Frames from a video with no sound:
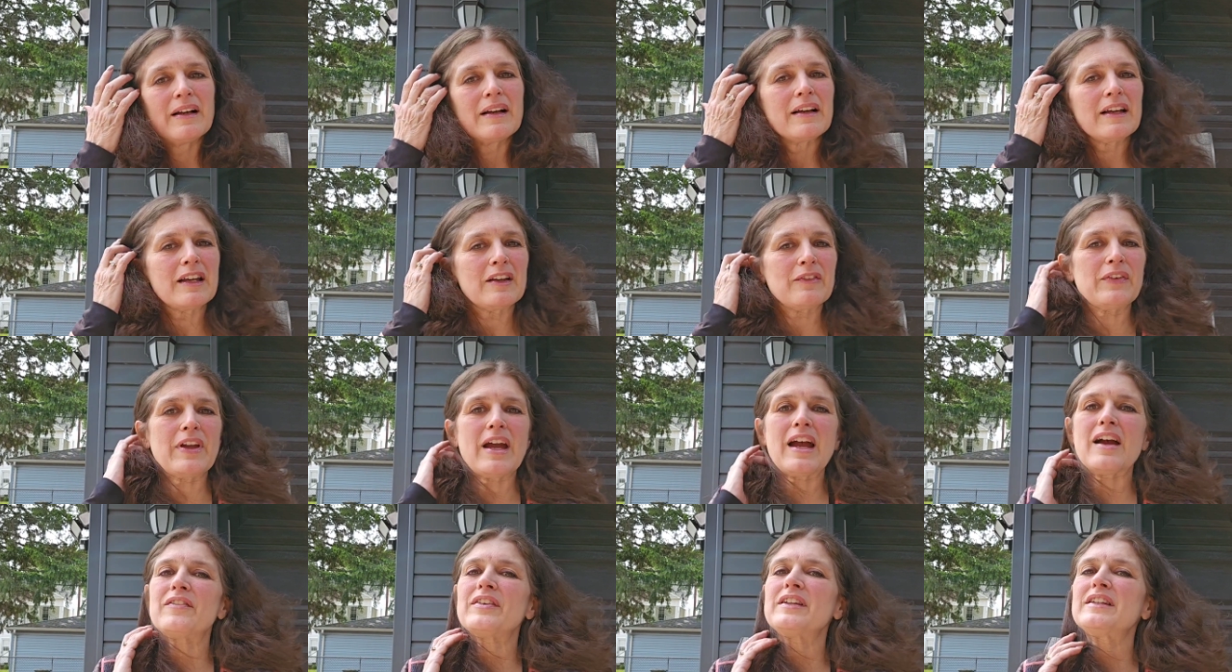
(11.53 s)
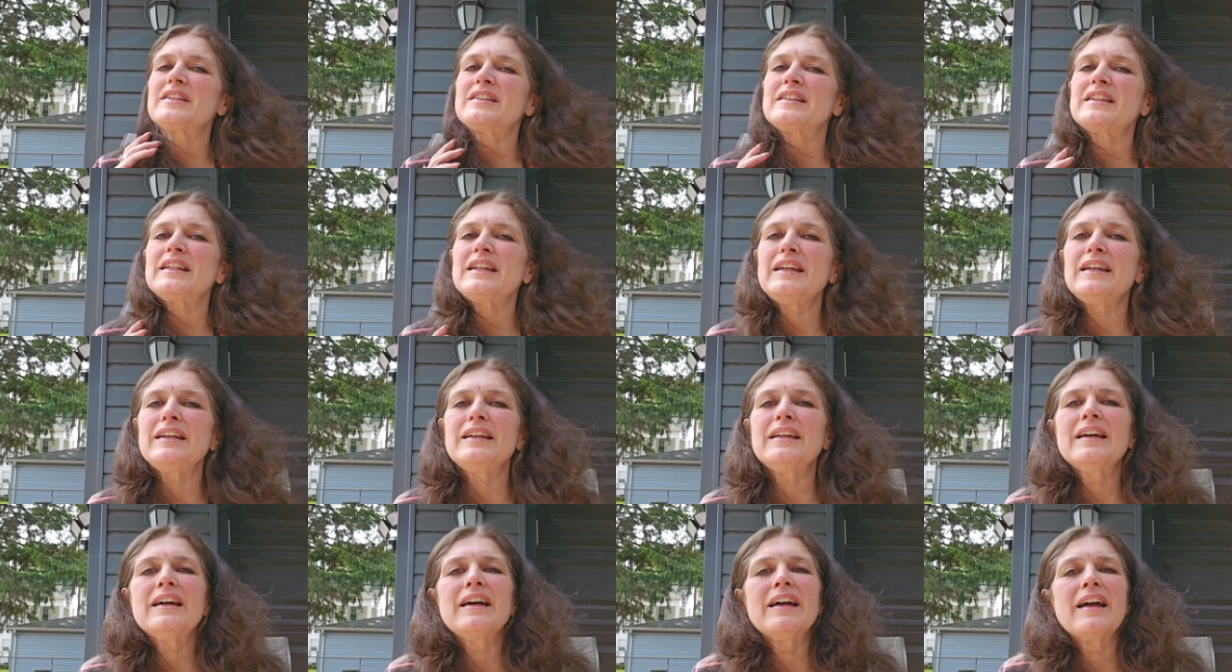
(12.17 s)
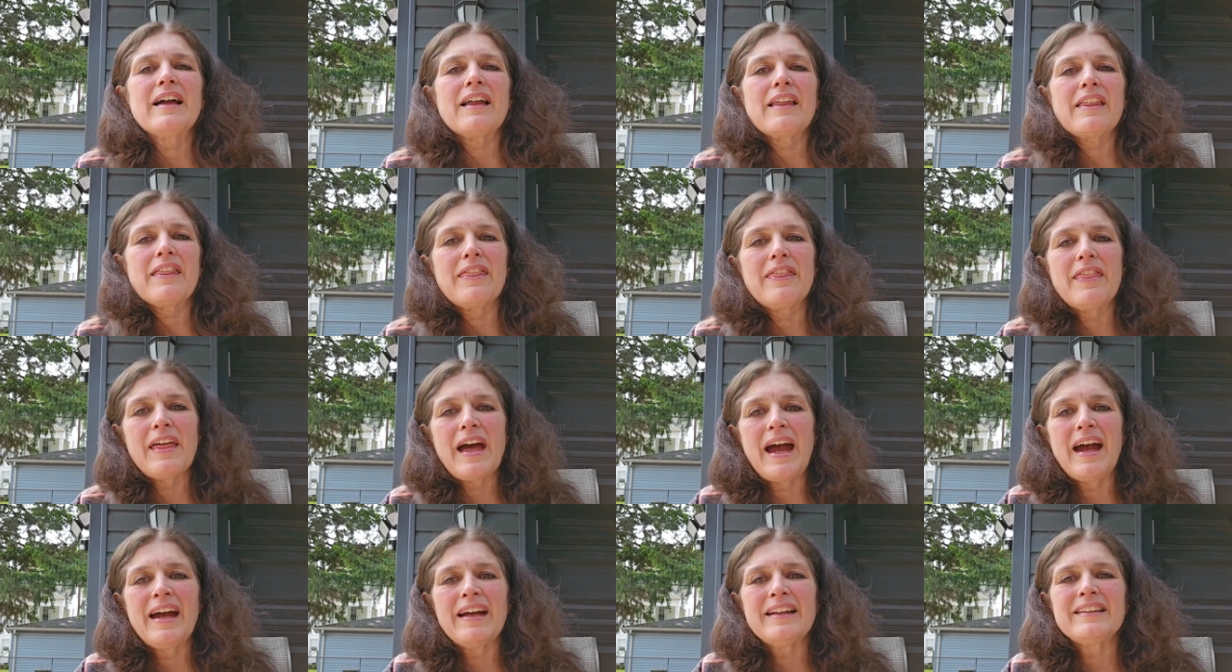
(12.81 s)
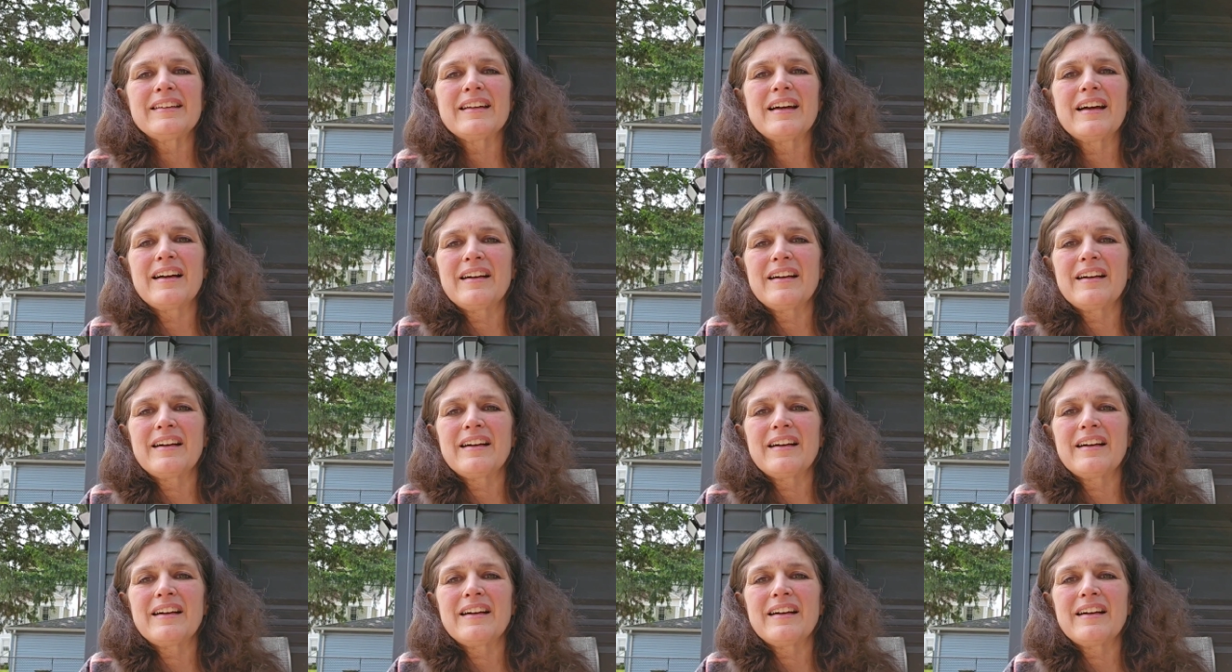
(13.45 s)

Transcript: If you haven't seen that,